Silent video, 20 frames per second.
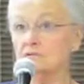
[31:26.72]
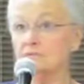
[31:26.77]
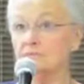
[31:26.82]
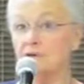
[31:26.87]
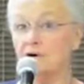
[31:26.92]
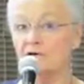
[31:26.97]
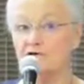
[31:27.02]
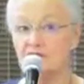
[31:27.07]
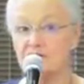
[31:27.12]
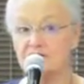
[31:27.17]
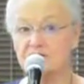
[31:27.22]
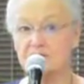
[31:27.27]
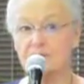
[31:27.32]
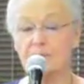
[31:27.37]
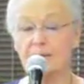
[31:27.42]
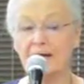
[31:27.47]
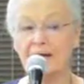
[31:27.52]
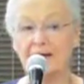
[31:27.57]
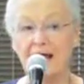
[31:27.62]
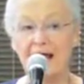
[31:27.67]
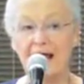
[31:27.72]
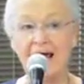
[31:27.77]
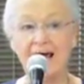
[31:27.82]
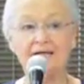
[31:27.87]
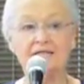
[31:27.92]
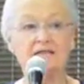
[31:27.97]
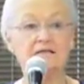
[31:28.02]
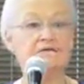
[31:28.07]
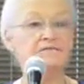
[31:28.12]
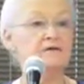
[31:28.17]
participate
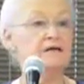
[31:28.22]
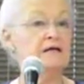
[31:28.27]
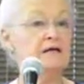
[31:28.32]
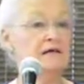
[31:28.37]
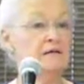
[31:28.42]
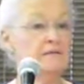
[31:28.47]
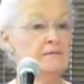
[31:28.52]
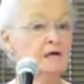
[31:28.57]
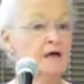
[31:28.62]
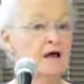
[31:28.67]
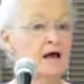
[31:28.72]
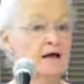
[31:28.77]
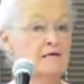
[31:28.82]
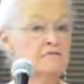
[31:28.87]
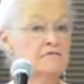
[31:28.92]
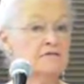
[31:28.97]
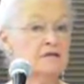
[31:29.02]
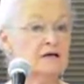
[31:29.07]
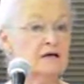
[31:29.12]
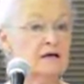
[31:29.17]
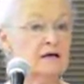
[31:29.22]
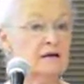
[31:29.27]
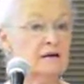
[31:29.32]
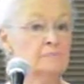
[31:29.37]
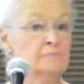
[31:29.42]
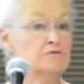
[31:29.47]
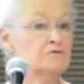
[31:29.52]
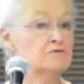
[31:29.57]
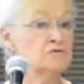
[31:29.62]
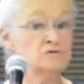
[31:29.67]
actively in the life of the
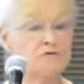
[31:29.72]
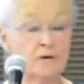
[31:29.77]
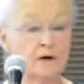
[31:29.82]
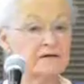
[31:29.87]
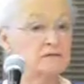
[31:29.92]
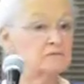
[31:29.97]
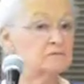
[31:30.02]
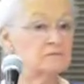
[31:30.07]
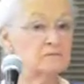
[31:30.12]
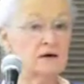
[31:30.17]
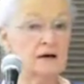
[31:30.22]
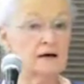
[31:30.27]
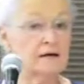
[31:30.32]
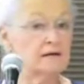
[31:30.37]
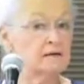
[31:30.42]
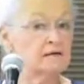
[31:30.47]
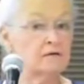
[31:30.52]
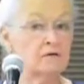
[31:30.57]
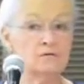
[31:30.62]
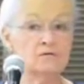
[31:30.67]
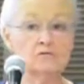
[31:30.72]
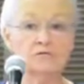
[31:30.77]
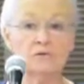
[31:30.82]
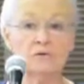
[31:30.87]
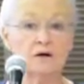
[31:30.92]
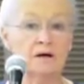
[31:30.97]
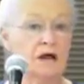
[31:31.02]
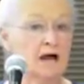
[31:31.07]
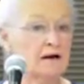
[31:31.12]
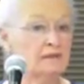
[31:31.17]
campus. And so I go to
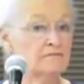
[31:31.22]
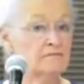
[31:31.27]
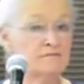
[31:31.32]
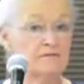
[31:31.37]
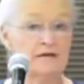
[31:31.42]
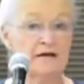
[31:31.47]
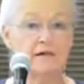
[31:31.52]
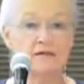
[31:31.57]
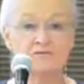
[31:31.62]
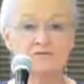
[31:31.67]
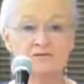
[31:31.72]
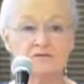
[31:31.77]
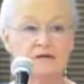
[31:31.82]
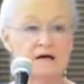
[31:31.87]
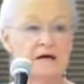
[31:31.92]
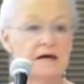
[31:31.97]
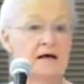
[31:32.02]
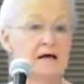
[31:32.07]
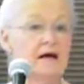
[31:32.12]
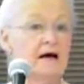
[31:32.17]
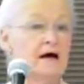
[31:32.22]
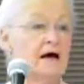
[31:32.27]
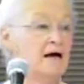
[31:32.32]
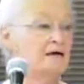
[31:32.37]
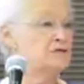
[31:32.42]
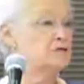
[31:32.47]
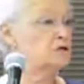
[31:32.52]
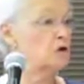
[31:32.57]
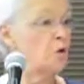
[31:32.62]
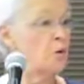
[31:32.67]
a lot of events. I
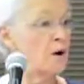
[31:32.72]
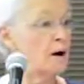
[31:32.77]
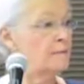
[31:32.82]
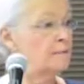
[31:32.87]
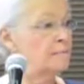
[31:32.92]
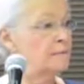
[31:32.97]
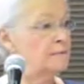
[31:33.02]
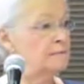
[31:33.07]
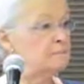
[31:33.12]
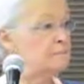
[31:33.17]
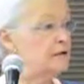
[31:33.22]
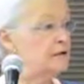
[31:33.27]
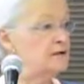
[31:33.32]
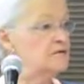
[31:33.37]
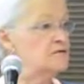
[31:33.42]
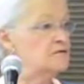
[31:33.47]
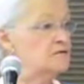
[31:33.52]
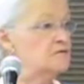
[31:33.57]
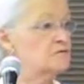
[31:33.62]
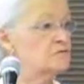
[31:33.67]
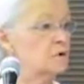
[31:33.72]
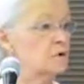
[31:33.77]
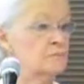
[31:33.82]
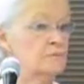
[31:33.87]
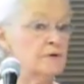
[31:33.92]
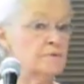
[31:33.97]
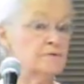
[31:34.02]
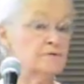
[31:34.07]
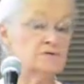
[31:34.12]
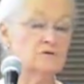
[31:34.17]
show up in places where
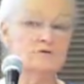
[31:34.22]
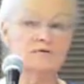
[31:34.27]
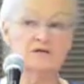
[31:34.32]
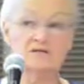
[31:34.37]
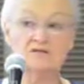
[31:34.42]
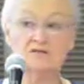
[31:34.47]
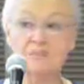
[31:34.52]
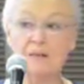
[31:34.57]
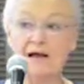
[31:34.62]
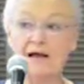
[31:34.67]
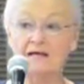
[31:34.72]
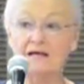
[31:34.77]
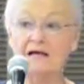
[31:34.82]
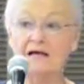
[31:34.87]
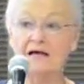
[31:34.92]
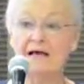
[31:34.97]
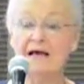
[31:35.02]
people don't expect,